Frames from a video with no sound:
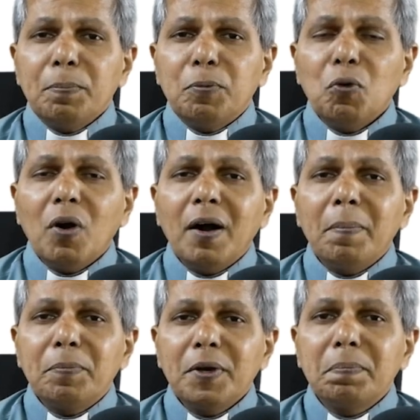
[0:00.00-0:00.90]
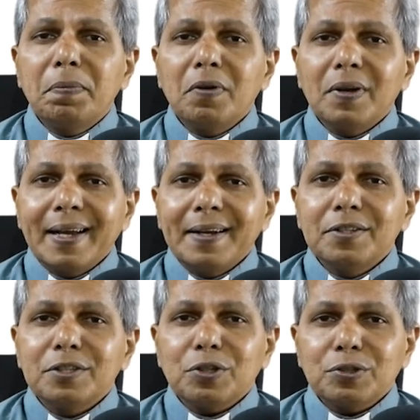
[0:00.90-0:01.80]
poor people in
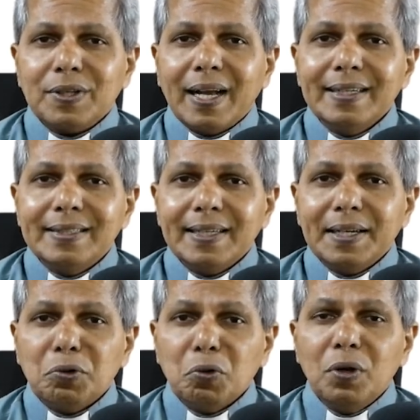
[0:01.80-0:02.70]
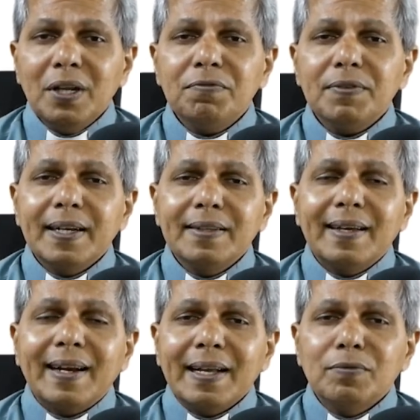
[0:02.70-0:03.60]
the society who live in
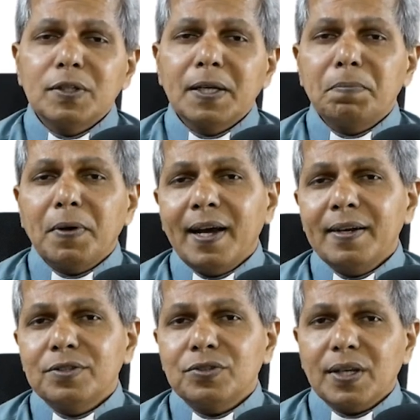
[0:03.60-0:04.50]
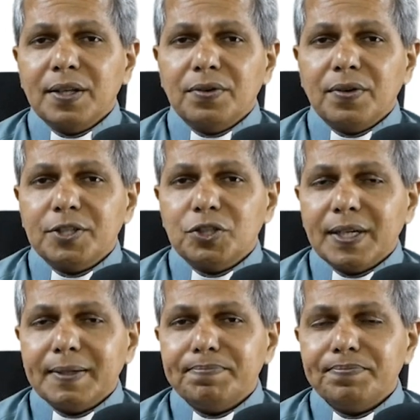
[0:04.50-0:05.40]
their ivory palace in Russia.